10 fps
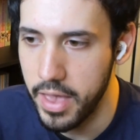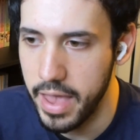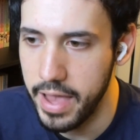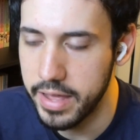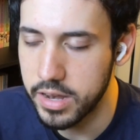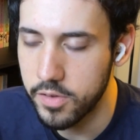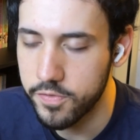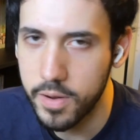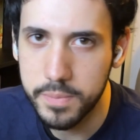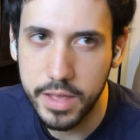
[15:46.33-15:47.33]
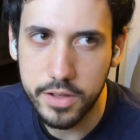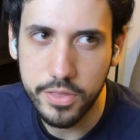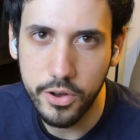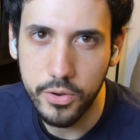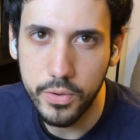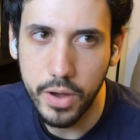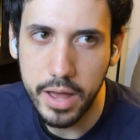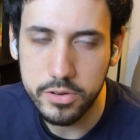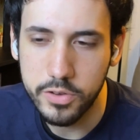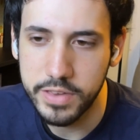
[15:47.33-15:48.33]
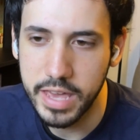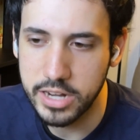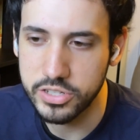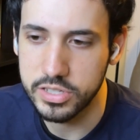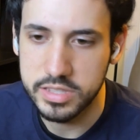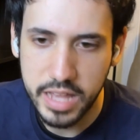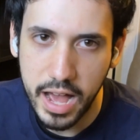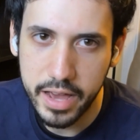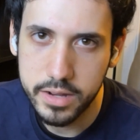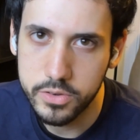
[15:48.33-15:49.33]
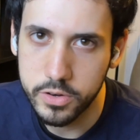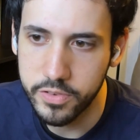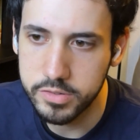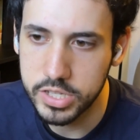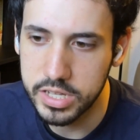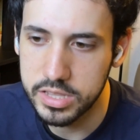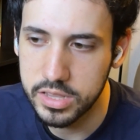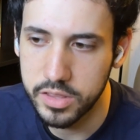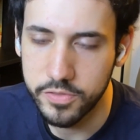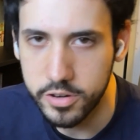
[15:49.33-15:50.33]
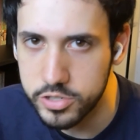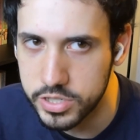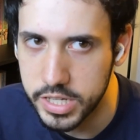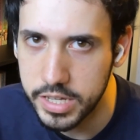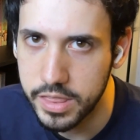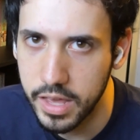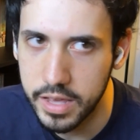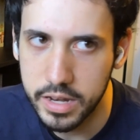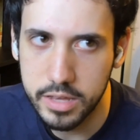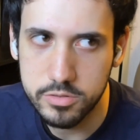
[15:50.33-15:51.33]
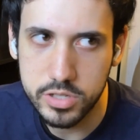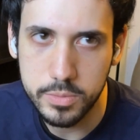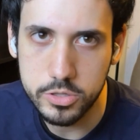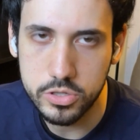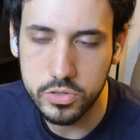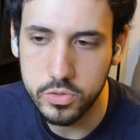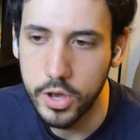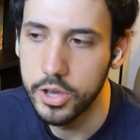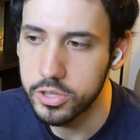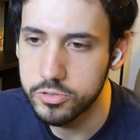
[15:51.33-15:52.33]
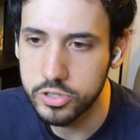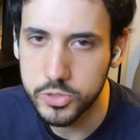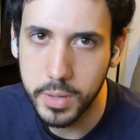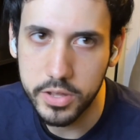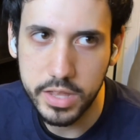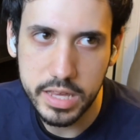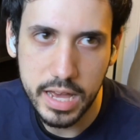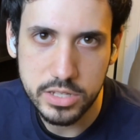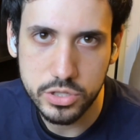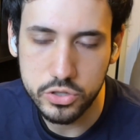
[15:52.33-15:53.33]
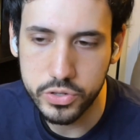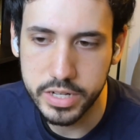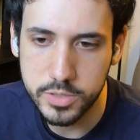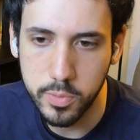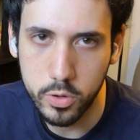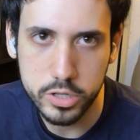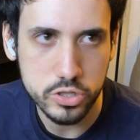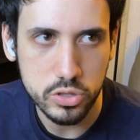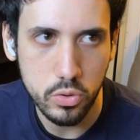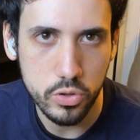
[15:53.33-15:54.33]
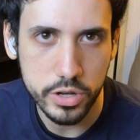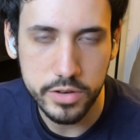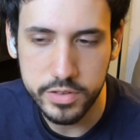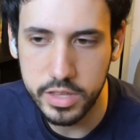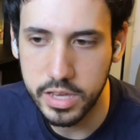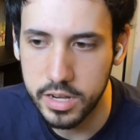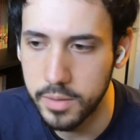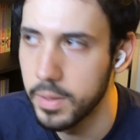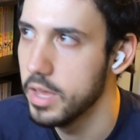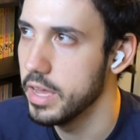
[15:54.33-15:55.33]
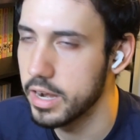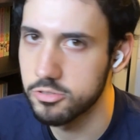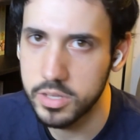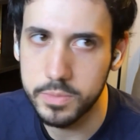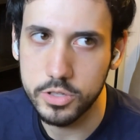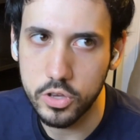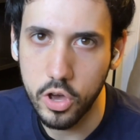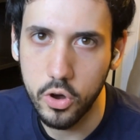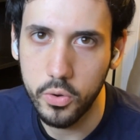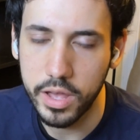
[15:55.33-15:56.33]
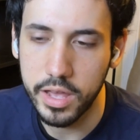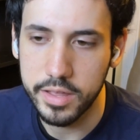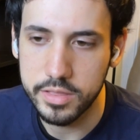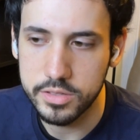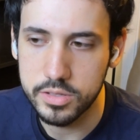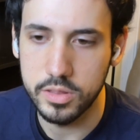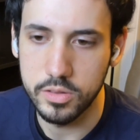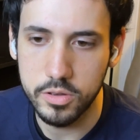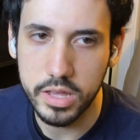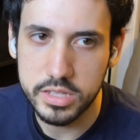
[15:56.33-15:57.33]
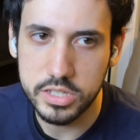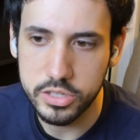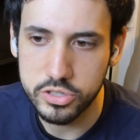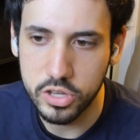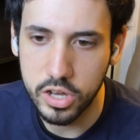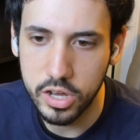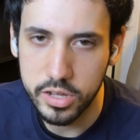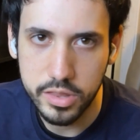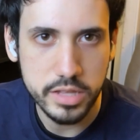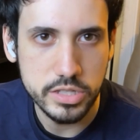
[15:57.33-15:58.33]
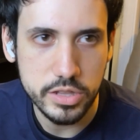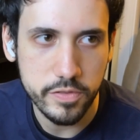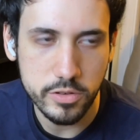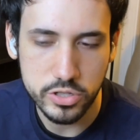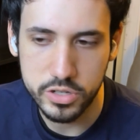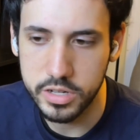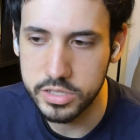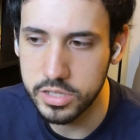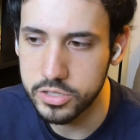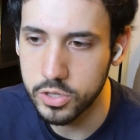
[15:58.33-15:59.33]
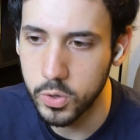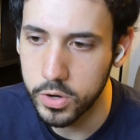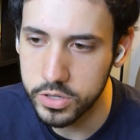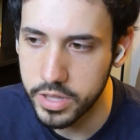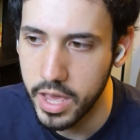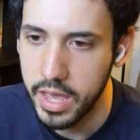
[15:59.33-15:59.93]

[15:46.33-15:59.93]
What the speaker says: And from there, though, I don't know if he actually died or if he was on the verge of death and he was able to use a spell that he has to transport his soul and everything in him. And he was able to go and into the future and into this new world.